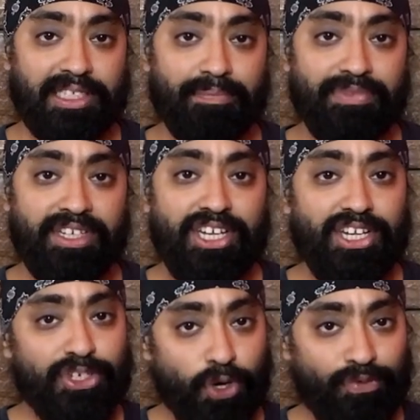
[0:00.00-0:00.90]
them.
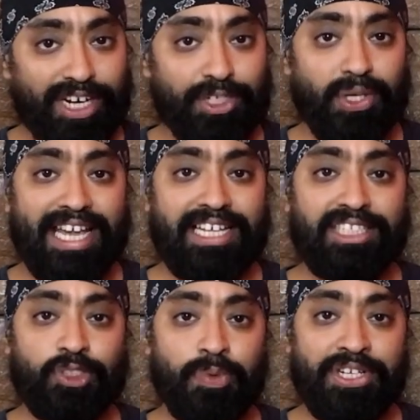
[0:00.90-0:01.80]
Don't forget to like
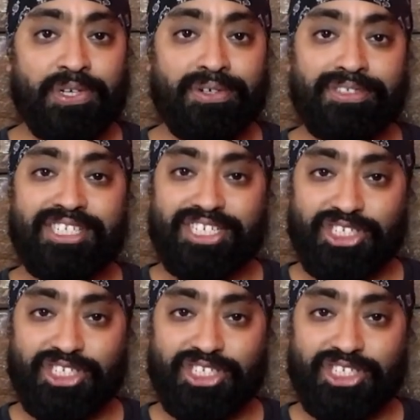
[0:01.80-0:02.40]
this video,